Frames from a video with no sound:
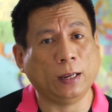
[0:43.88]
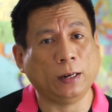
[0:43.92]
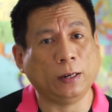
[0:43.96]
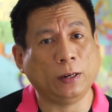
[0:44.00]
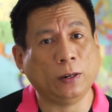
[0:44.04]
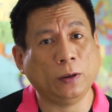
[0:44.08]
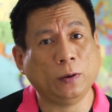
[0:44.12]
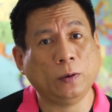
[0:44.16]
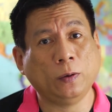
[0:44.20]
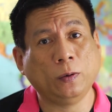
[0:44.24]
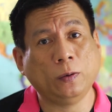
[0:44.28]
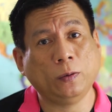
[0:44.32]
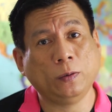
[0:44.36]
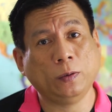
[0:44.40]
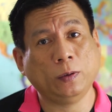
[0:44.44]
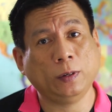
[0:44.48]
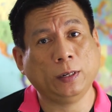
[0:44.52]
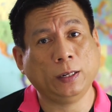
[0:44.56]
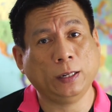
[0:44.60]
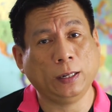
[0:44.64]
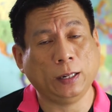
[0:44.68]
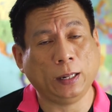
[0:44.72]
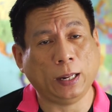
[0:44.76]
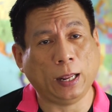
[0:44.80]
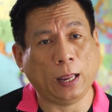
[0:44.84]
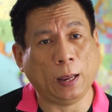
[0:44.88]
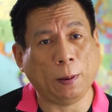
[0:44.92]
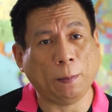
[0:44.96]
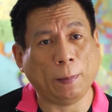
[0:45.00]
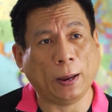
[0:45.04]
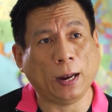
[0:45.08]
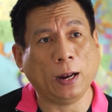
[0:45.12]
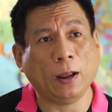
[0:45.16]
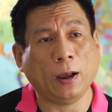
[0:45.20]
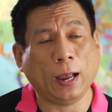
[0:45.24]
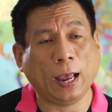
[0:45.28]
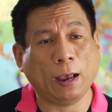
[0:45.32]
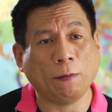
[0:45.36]
though they
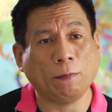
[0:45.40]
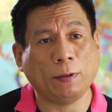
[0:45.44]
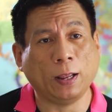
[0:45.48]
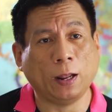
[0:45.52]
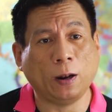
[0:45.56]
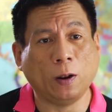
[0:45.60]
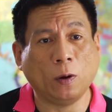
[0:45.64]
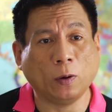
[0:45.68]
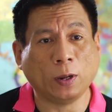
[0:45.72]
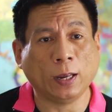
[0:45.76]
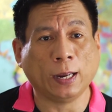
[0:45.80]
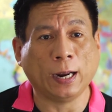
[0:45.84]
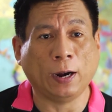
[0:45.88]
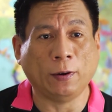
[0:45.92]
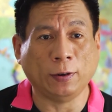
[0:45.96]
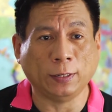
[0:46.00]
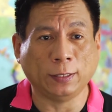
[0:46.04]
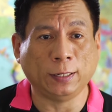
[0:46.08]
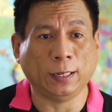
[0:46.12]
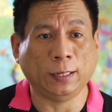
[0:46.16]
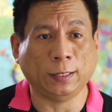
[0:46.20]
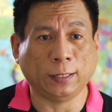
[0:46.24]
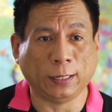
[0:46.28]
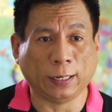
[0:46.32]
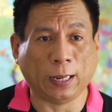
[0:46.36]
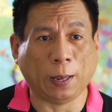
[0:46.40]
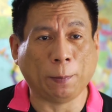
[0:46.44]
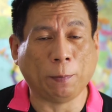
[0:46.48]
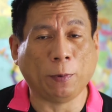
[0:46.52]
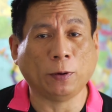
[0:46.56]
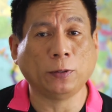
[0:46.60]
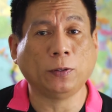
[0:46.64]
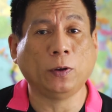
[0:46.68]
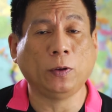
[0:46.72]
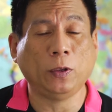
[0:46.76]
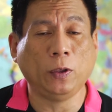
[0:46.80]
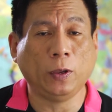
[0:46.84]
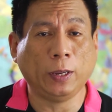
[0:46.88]
might not have their local currency in Singapore.
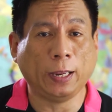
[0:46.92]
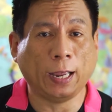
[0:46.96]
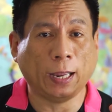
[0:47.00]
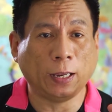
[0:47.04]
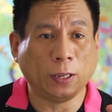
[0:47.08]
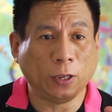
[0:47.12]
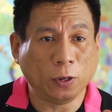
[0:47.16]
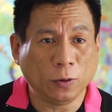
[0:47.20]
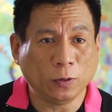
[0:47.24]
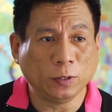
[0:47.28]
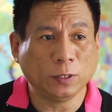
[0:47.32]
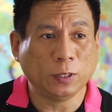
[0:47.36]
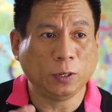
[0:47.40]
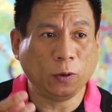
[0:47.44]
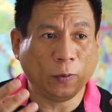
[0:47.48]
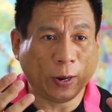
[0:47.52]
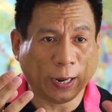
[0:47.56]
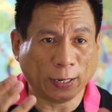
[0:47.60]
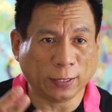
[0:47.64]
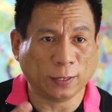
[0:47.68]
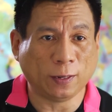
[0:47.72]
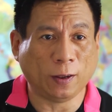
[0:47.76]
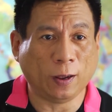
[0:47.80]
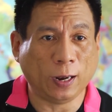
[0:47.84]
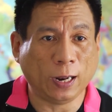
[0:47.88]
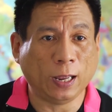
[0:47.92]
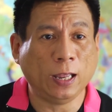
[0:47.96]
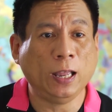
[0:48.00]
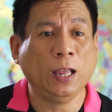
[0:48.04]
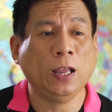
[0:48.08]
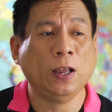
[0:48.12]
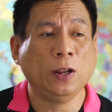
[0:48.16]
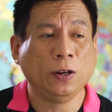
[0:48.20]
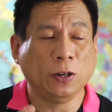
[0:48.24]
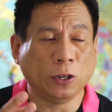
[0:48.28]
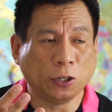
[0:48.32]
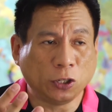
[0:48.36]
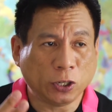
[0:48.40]
So you can use US dollar
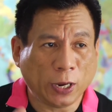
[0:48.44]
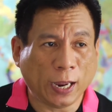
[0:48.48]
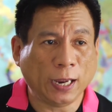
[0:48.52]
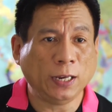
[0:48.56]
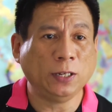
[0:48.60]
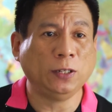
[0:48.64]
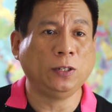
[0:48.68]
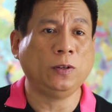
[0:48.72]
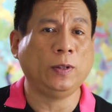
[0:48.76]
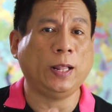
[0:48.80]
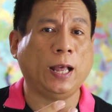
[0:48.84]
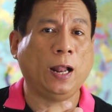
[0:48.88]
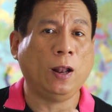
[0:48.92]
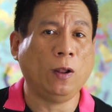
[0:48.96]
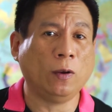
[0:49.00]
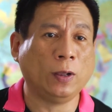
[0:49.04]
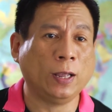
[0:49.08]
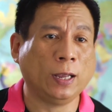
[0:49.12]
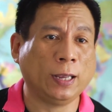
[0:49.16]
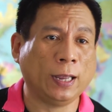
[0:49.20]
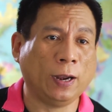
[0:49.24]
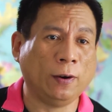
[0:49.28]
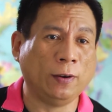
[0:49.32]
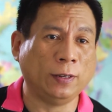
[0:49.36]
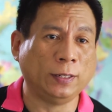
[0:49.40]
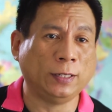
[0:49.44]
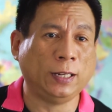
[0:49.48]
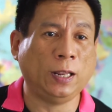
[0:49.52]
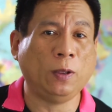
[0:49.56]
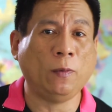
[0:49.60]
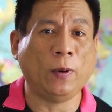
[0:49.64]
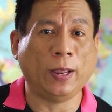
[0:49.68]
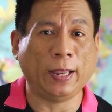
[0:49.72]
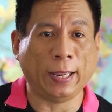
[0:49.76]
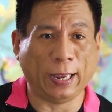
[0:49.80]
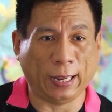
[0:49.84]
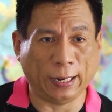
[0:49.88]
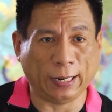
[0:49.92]
to change to your local currency
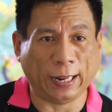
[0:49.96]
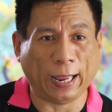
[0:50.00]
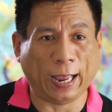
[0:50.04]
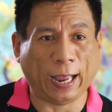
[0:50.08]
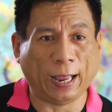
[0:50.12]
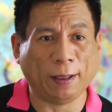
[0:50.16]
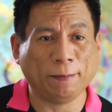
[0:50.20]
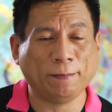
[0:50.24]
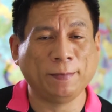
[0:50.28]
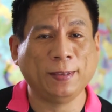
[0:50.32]
when you are there.